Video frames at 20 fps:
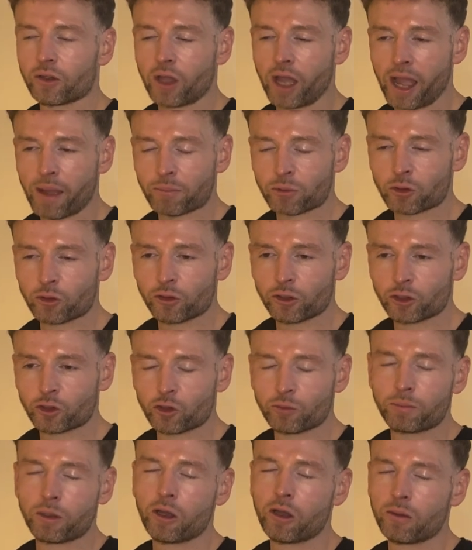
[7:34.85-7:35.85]
Absolutely
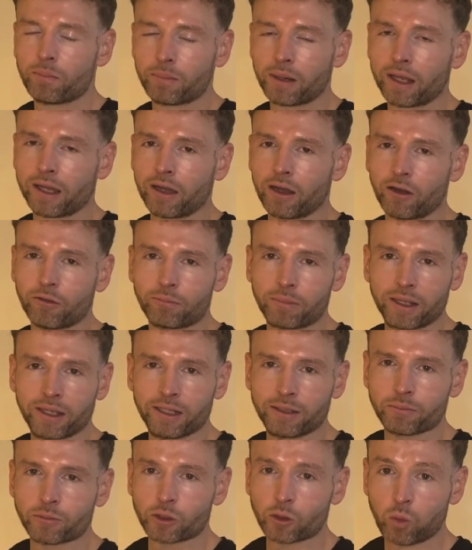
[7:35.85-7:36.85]
superb player. I've
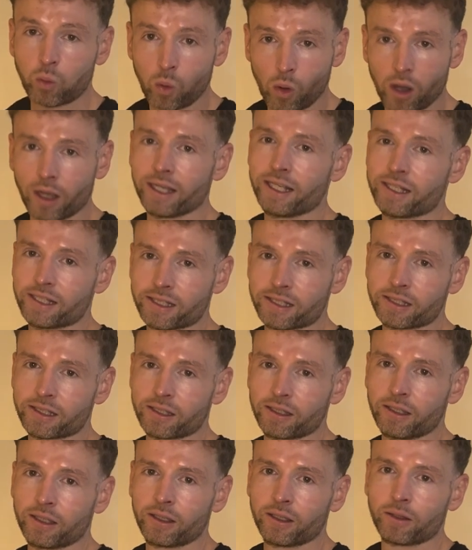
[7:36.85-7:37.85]
played him twice
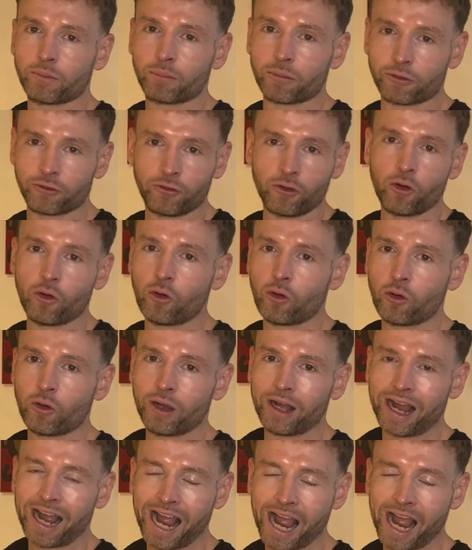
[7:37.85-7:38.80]
before.